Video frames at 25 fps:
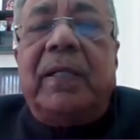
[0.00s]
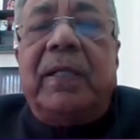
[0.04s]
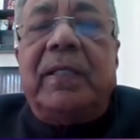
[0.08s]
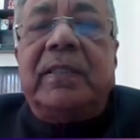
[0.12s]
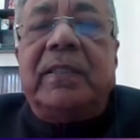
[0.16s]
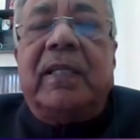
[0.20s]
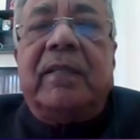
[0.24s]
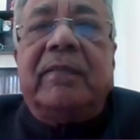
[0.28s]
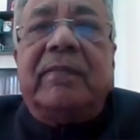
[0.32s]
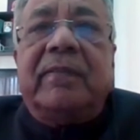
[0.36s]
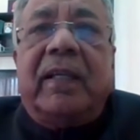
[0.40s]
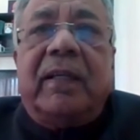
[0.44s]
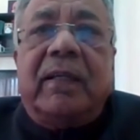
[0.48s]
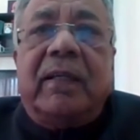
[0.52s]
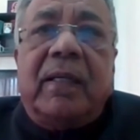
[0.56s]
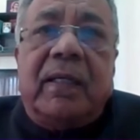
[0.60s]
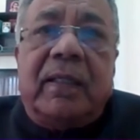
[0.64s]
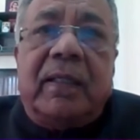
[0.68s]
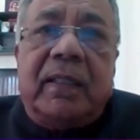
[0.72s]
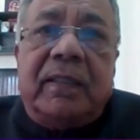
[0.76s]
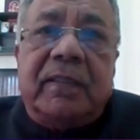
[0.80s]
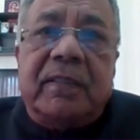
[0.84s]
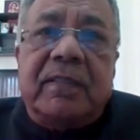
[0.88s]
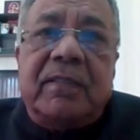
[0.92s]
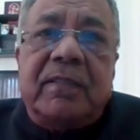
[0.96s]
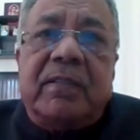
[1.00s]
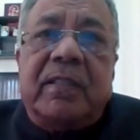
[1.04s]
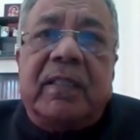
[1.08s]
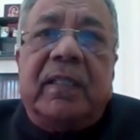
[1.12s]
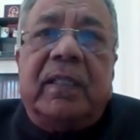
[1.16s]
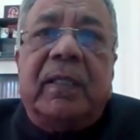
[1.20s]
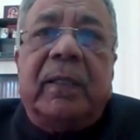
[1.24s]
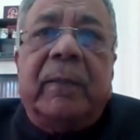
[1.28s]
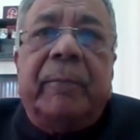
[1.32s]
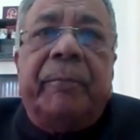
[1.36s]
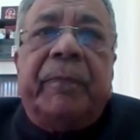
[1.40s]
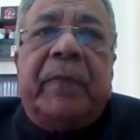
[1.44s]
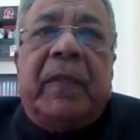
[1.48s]
a central registry
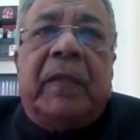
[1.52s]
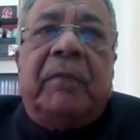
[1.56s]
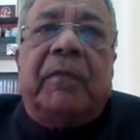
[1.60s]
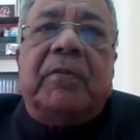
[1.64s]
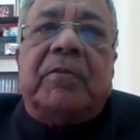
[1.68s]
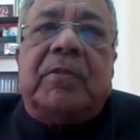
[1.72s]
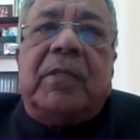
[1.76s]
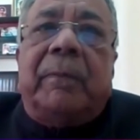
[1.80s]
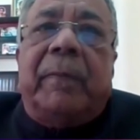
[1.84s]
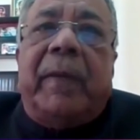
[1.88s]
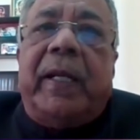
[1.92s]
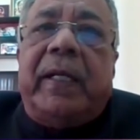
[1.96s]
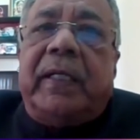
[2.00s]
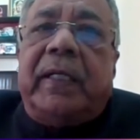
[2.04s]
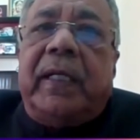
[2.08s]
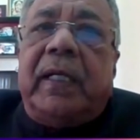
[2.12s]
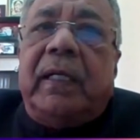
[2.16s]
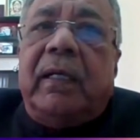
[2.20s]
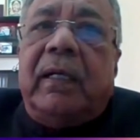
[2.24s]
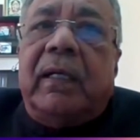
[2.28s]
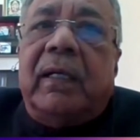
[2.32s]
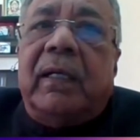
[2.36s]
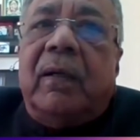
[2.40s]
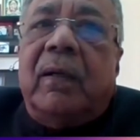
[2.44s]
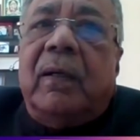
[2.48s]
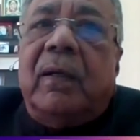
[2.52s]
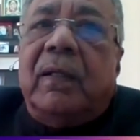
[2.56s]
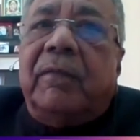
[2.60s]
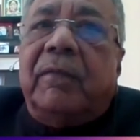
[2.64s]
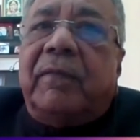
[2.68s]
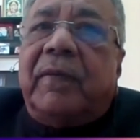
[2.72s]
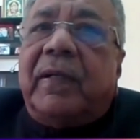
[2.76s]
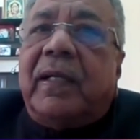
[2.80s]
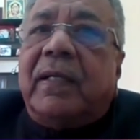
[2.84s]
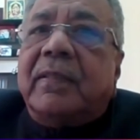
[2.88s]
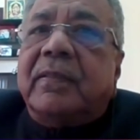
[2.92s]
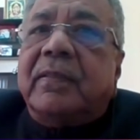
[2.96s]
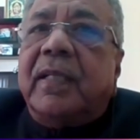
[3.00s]
which will maintain the record of
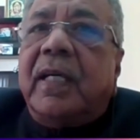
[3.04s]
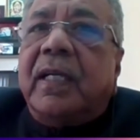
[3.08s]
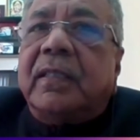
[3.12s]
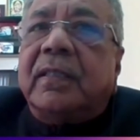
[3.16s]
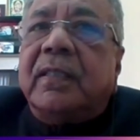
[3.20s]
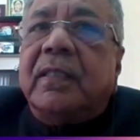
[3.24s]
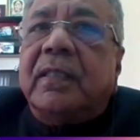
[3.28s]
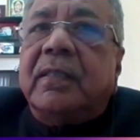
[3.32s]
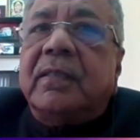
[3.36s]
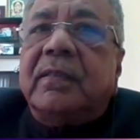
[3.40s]
transactions